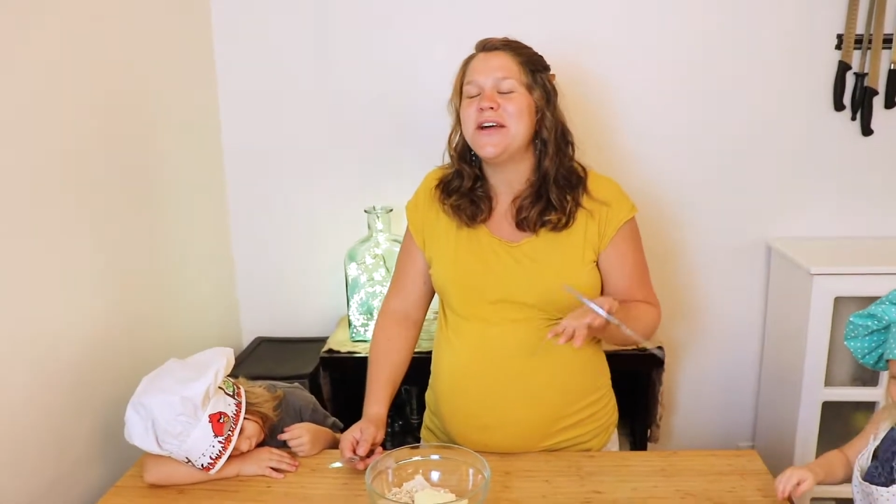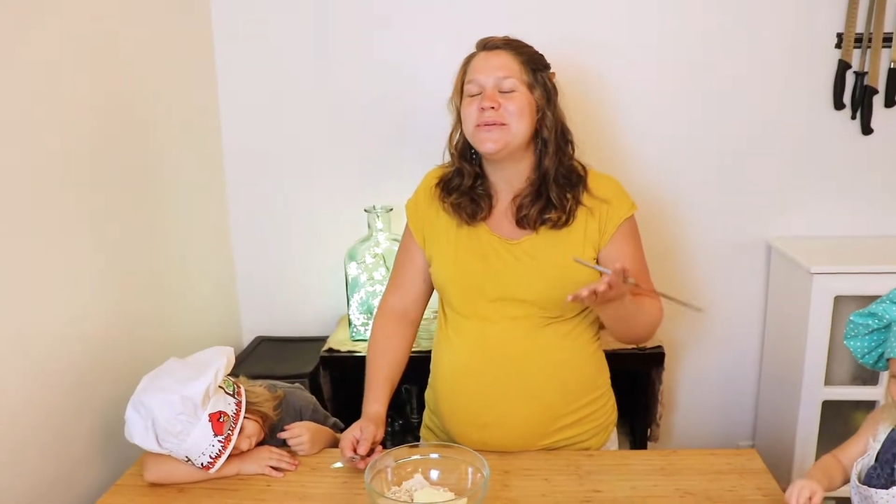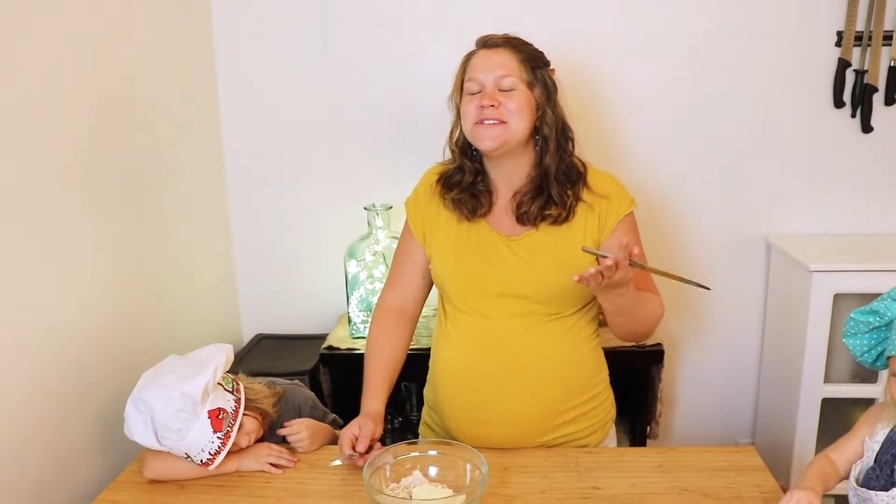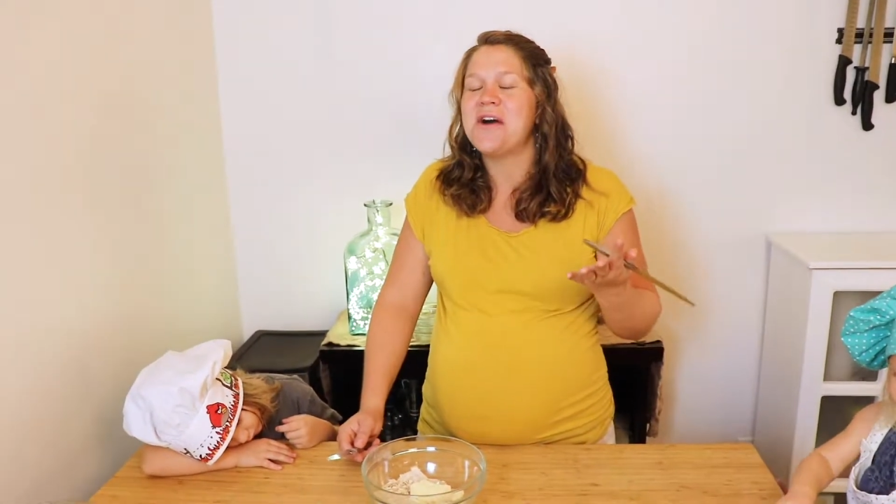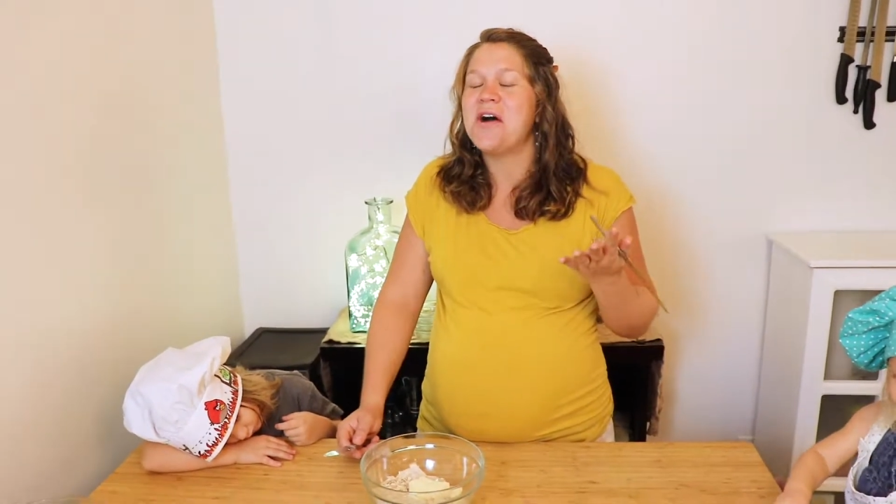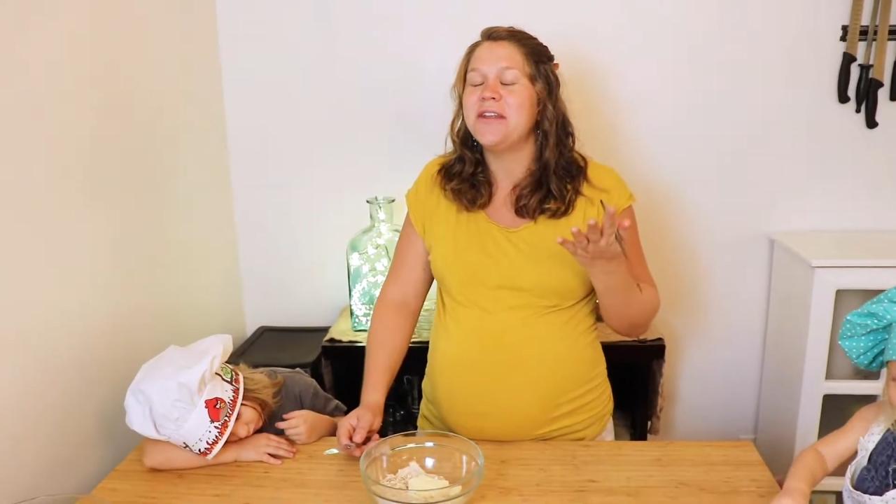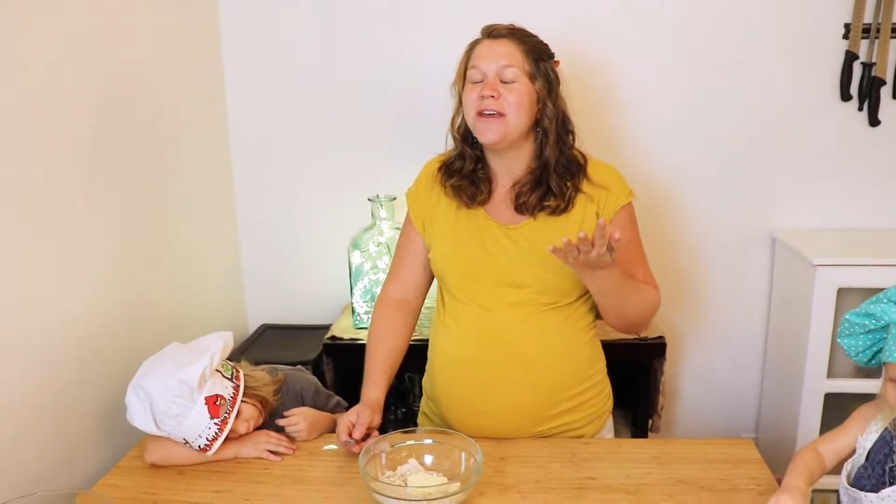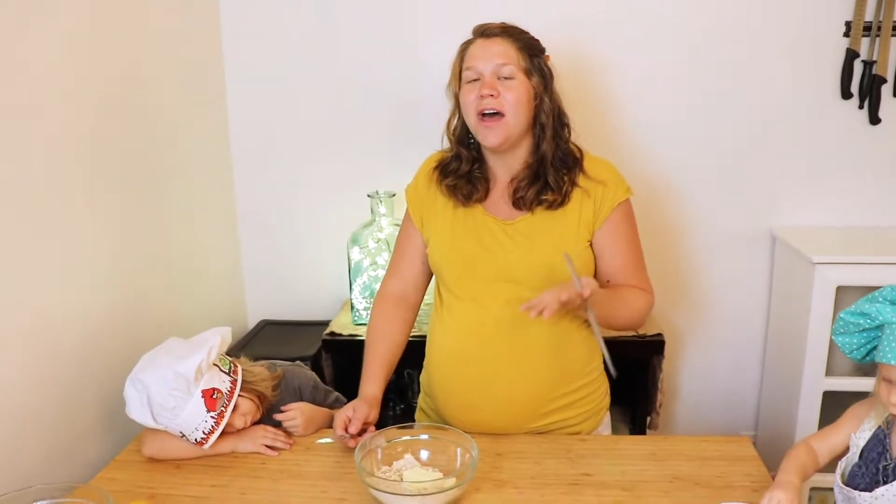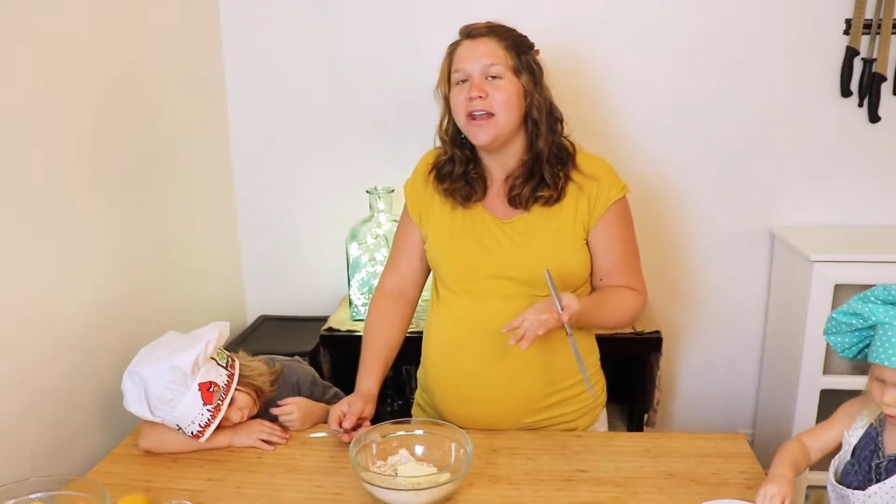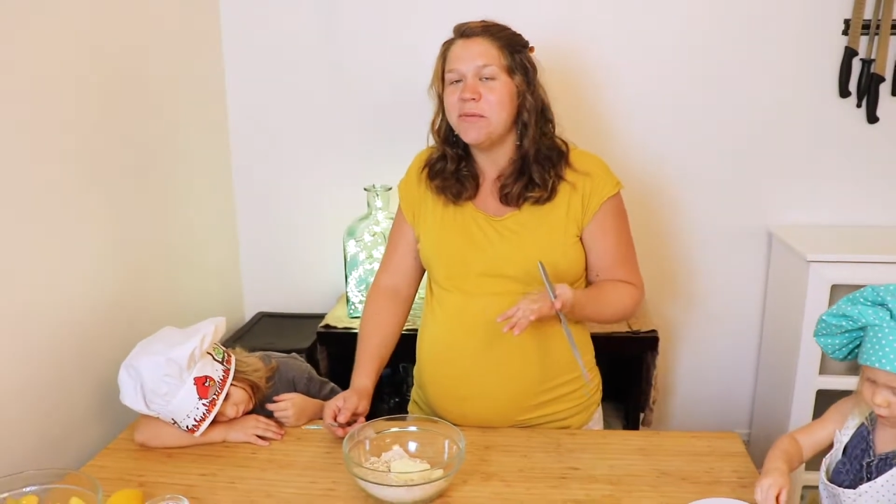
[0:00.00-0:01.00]
it was called
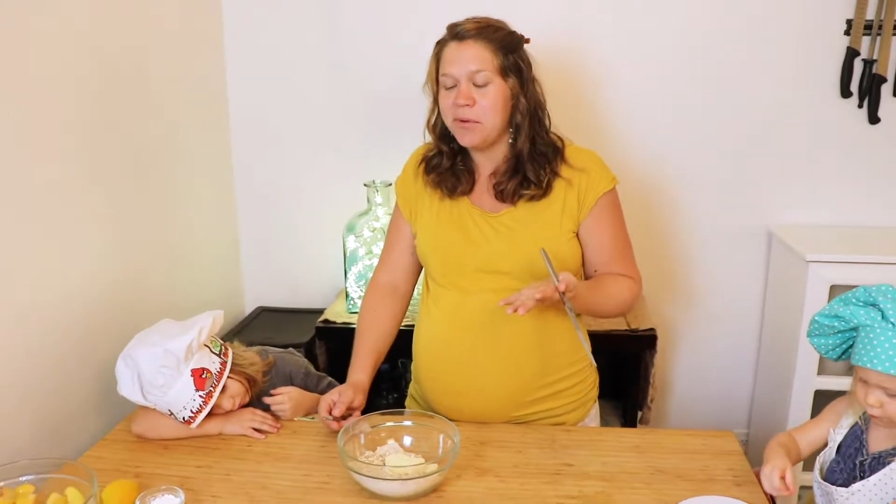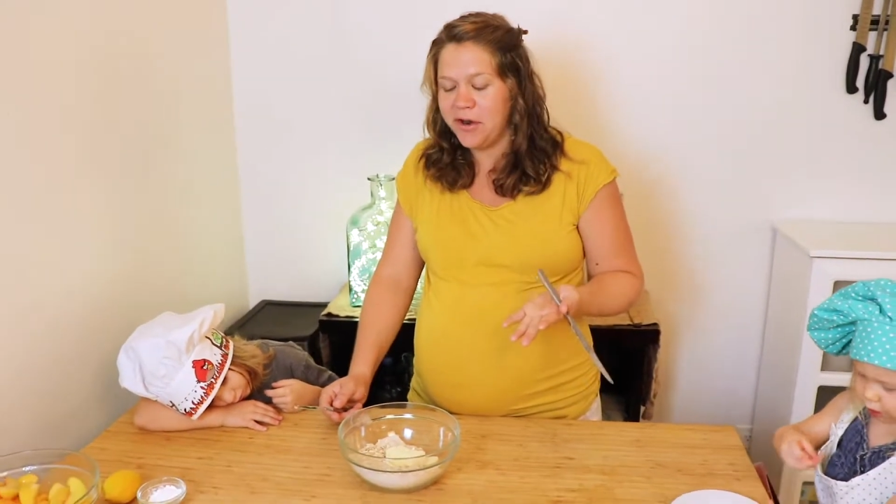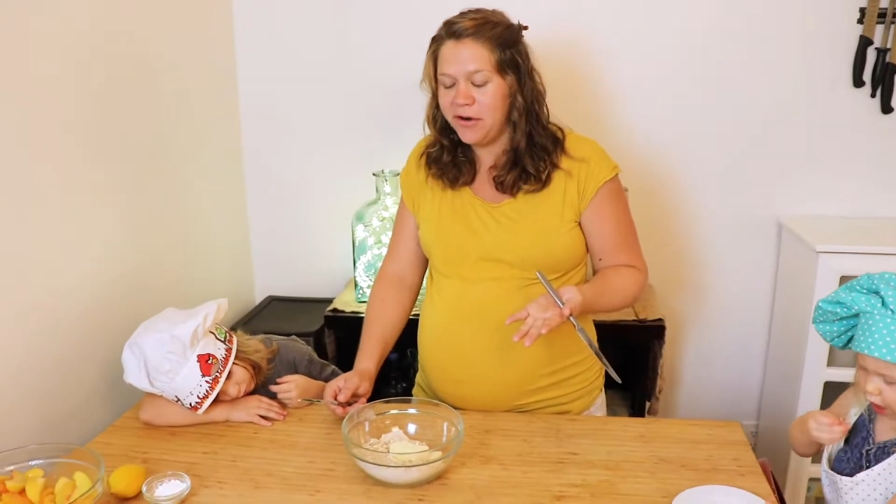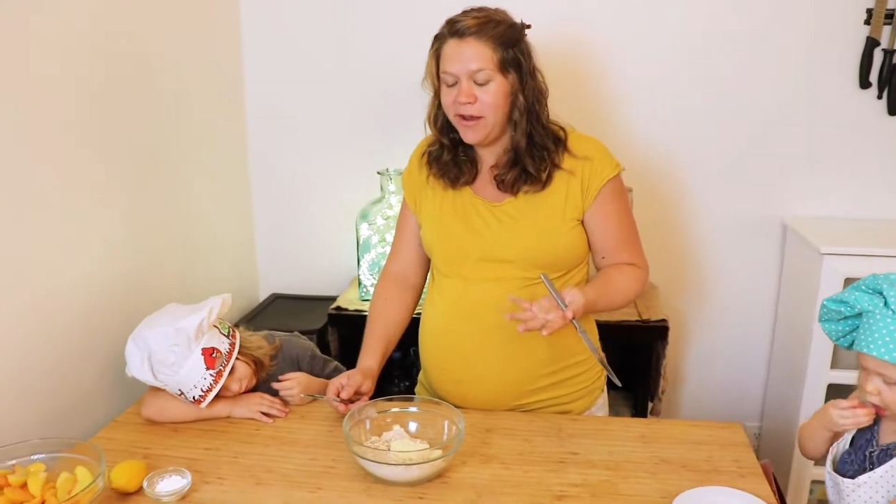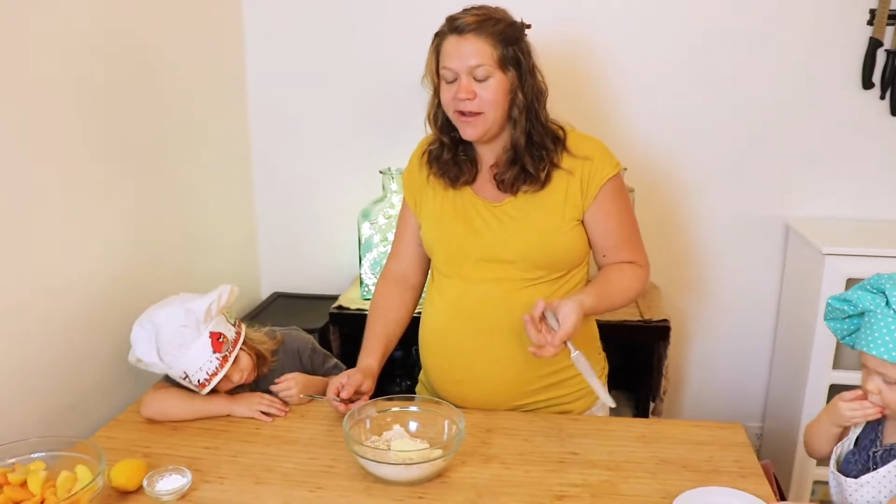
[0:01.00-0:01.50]
cutting butter in